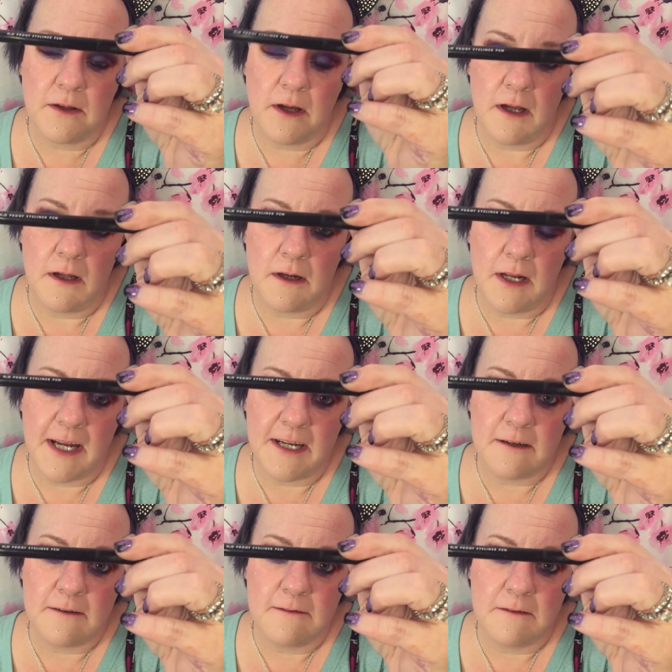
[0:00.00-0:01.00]

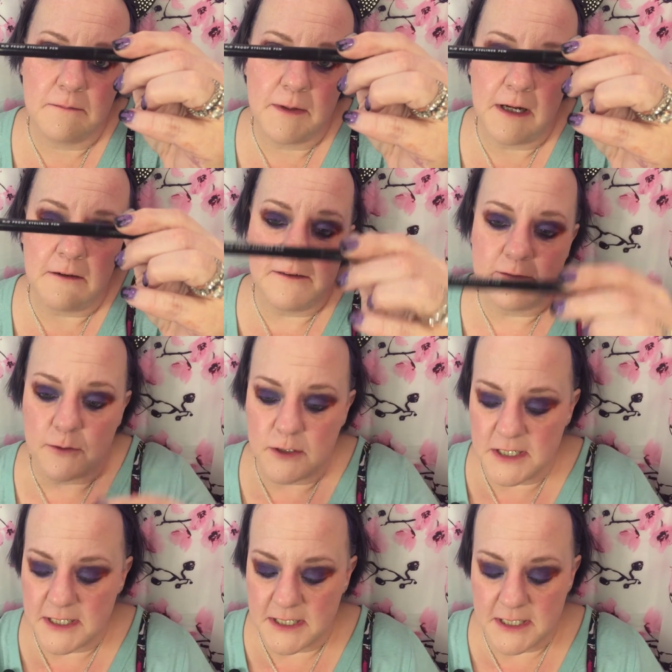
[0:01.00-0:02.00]
liner from E.L.F, of
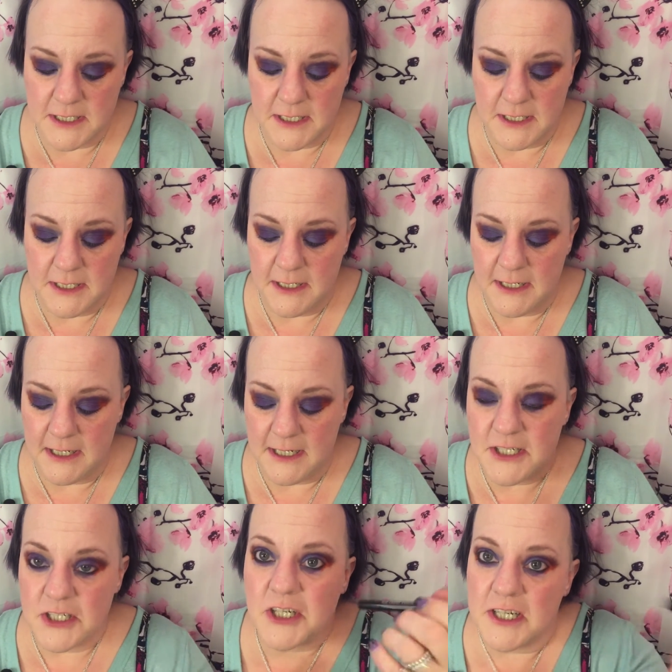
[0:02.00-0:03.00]
course. And
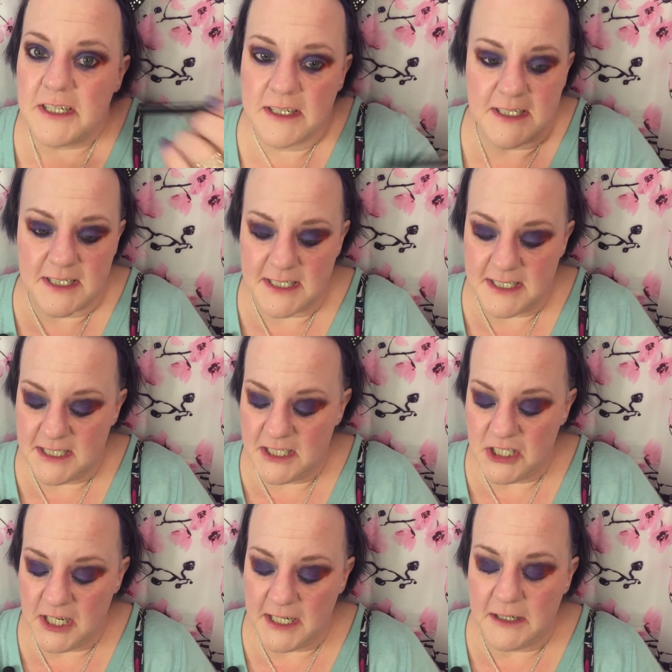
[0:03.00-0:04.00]
I shook it because it says to
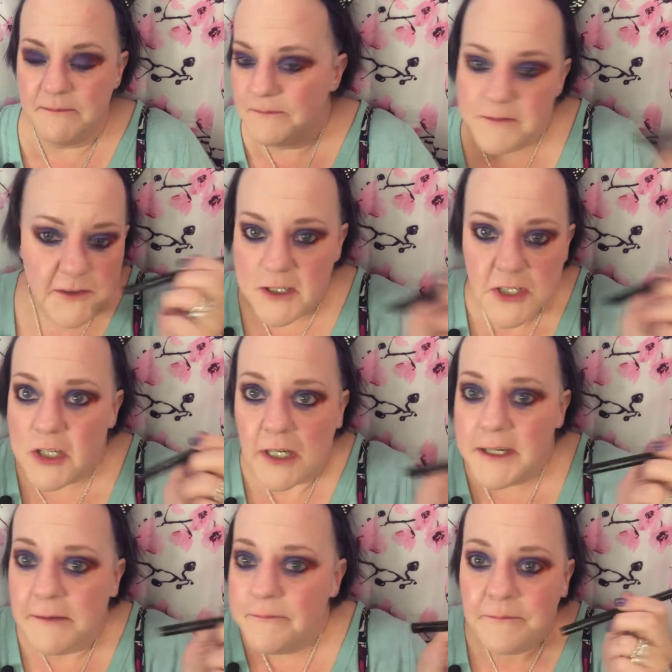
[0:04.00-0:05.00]
shake. So I shook.